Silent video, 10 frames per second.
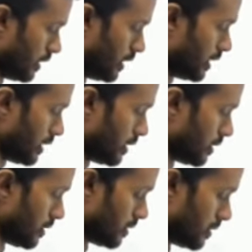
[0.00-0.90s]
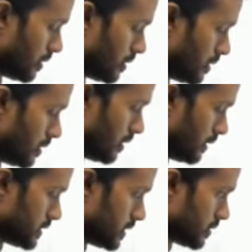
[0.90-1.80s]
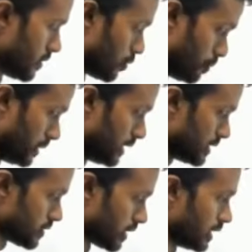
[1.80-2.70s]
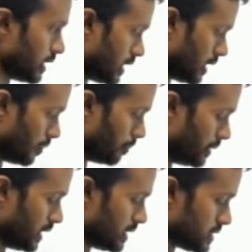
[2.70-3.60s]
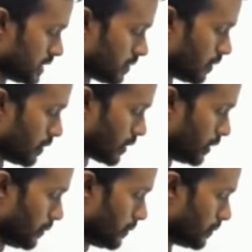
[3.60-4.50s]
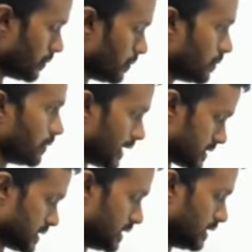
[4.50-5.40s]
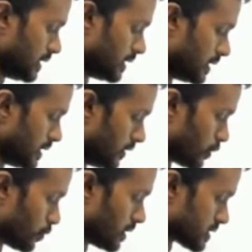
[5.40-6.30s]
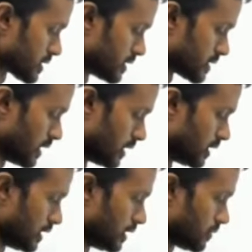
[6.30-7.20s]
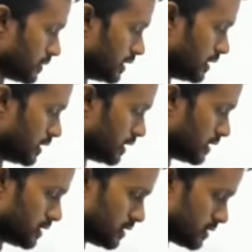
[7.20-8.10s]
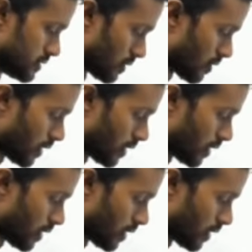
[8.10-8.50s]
a is equal to p, sorry, b is equal to q, and c, the two constants are equal. So